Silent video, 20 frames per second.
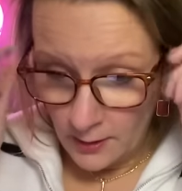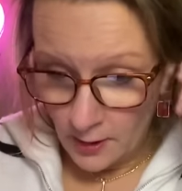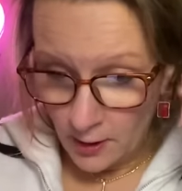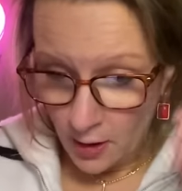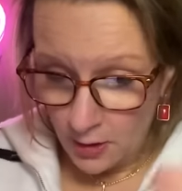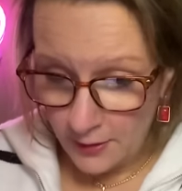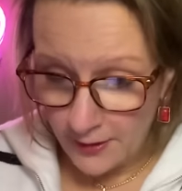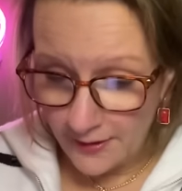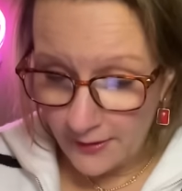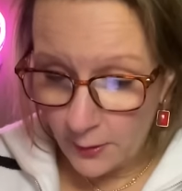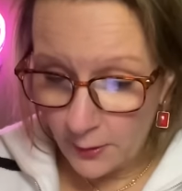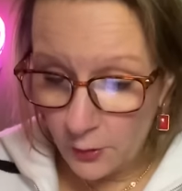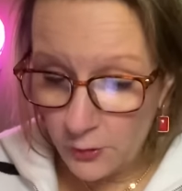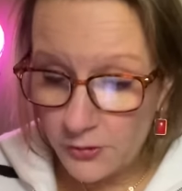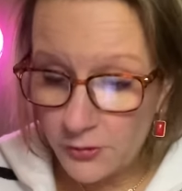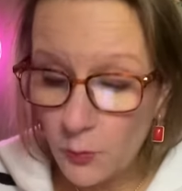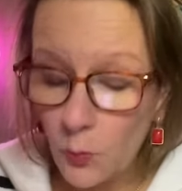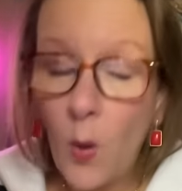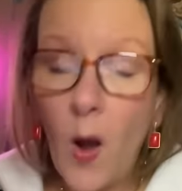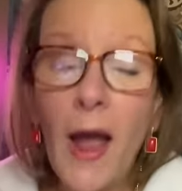Okay,
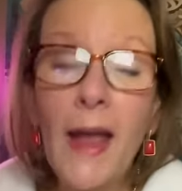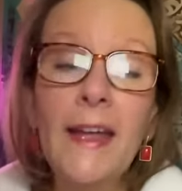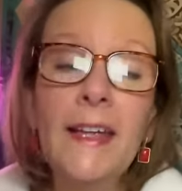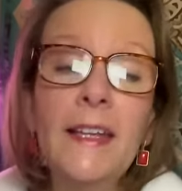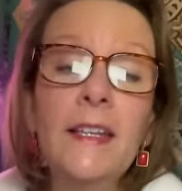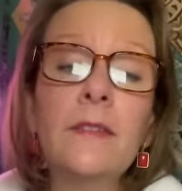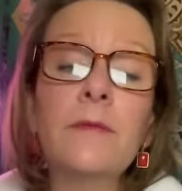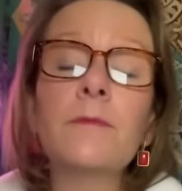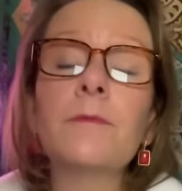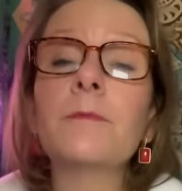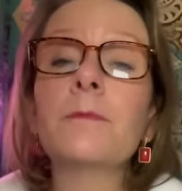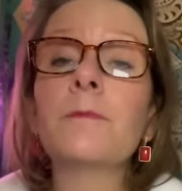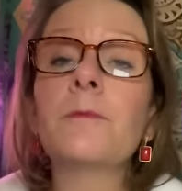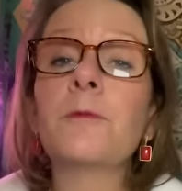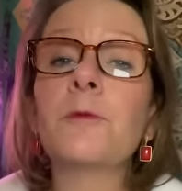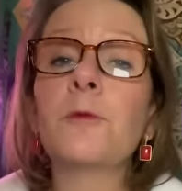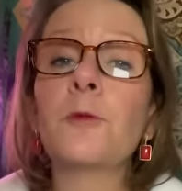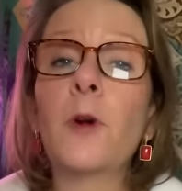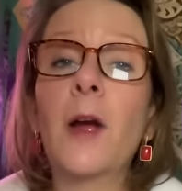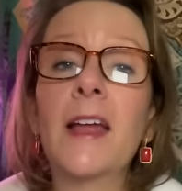those white
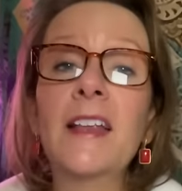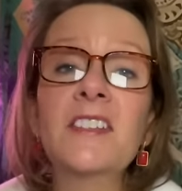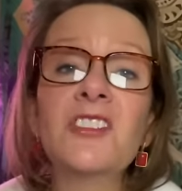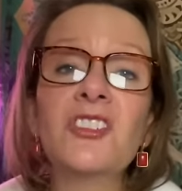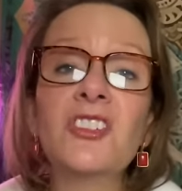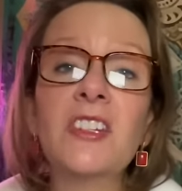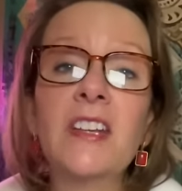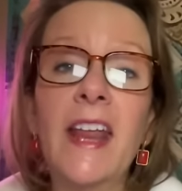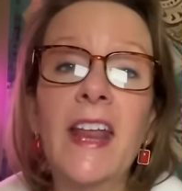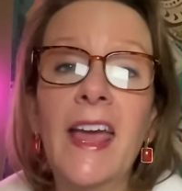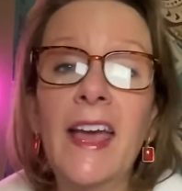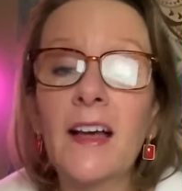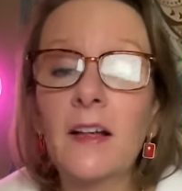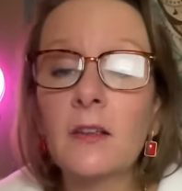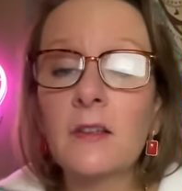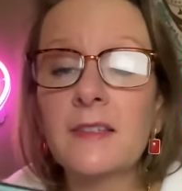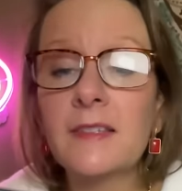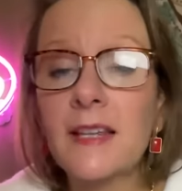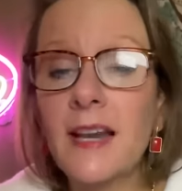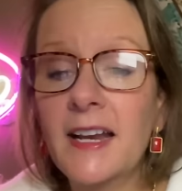French
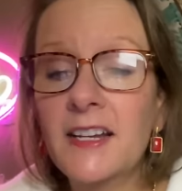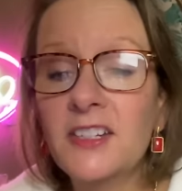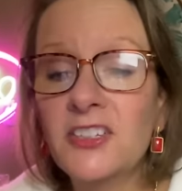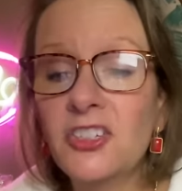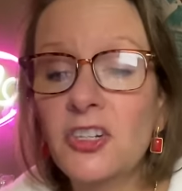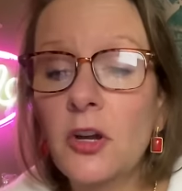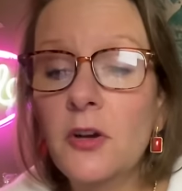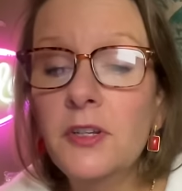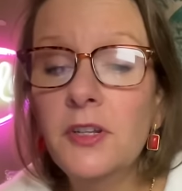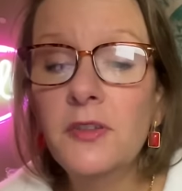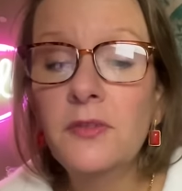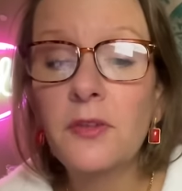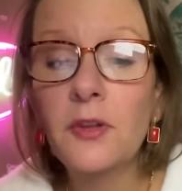nails that I showed you,